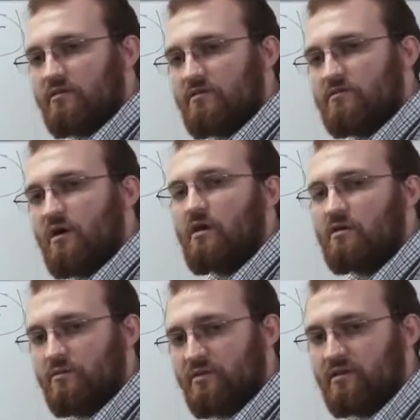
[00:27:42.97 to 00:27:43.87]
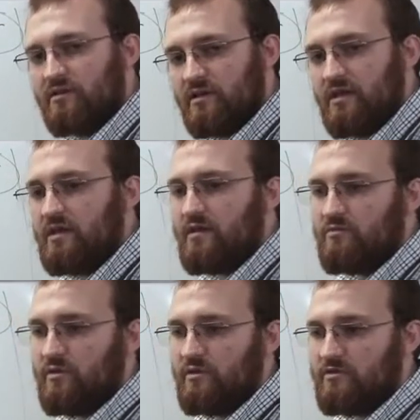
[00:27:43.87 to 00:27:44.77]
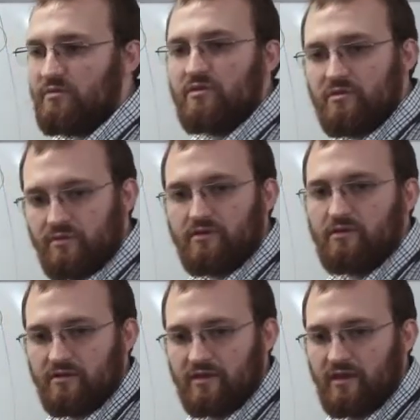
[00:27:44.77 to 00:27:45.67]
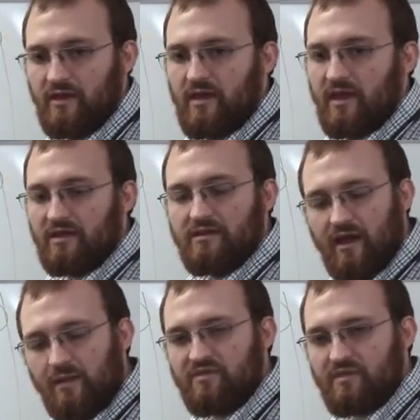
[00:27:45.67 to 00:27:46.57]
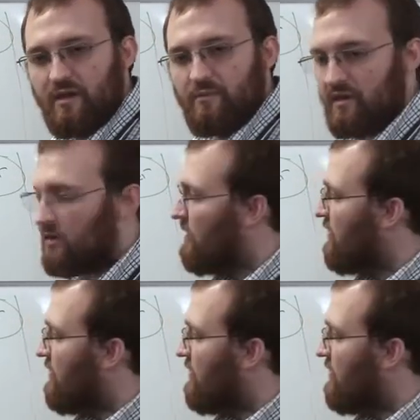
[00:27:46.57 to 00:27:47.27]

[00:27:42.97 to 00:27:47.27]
such as auditability as well as immutability and timestamping.